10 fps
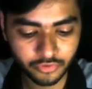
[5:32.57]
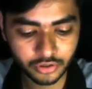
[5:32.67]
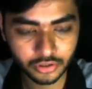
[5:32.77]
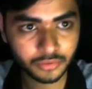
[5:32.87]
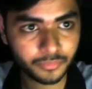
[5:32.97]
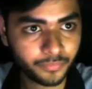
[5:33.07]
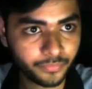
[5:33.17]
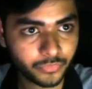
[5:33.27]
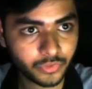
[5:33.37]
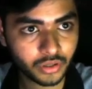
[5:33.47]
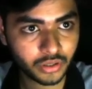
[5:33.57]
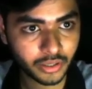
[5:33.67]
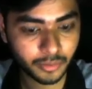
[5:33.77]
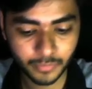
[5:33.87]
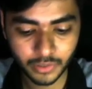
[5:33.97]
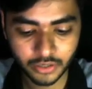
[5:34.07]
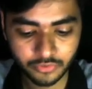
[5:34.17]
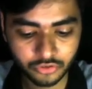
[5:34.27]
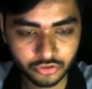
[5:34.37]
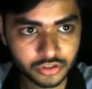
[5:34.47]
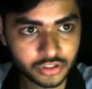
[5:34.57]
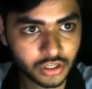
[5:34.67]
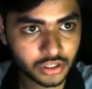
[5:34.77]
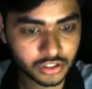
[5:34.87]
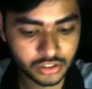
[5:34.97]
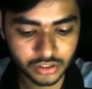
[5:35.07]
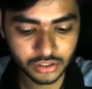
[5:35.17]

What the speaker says: a template which says